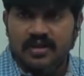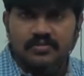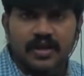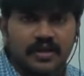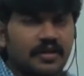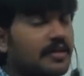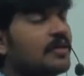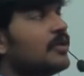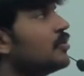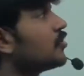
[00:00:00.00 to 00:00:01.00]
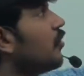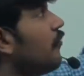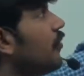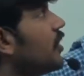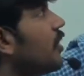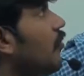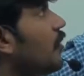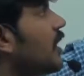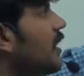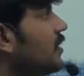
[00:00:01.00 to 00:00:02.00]
That's why, so
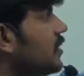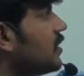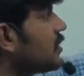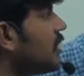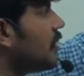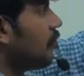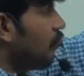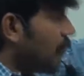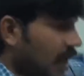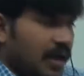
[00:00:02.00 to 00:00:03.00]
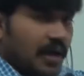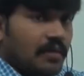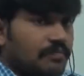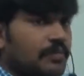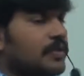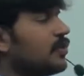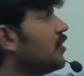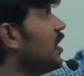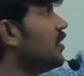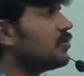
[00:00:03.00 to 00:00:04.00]
without existing map,
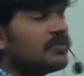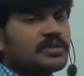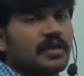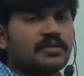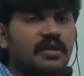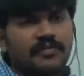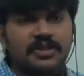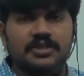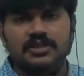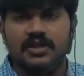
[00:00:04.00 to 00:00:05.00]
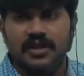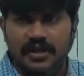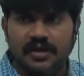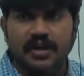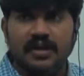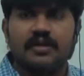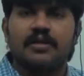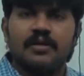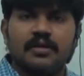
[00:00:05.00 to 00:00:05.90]
there is no chance of existing entry.